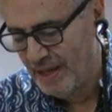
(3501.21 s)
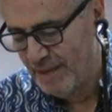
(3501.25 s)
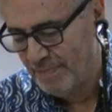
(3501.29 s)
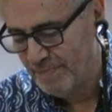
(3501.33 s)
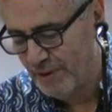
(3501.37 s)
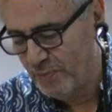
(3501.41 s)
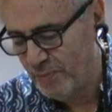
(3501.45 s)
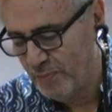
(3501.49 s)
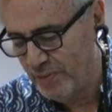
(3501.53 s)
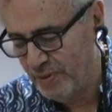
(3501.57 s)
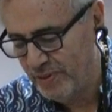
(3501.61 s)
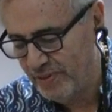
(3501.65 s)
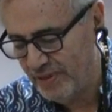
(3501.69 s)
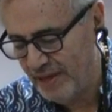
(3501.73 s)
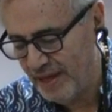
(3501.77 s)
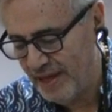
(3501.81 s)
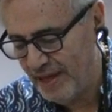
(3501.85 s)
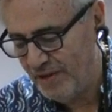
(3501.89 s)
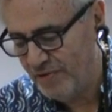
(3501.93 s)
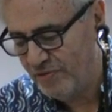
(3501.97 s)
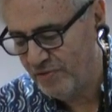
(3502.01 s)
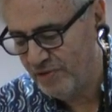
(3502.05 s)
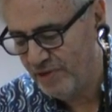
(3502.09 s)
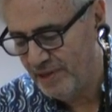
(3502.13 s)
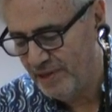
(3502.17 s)
But with
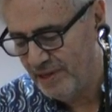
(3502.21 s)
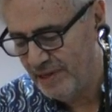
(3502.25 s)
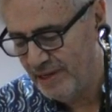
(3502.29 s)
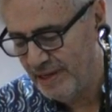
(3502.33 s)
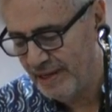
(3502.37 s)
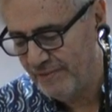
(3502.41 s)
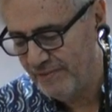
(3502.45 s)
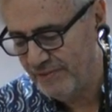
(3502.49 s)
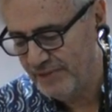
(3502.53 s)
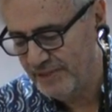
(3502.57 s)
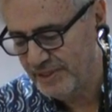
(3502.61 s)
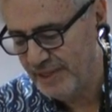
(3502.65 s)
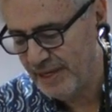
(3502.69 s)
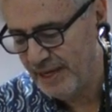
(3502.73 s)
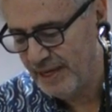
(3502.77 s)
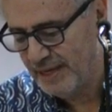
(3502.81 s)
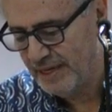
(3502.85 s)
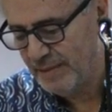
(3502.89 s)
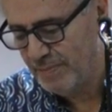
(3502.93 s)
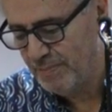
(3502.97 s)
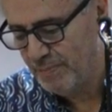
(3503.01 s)
Asian loves and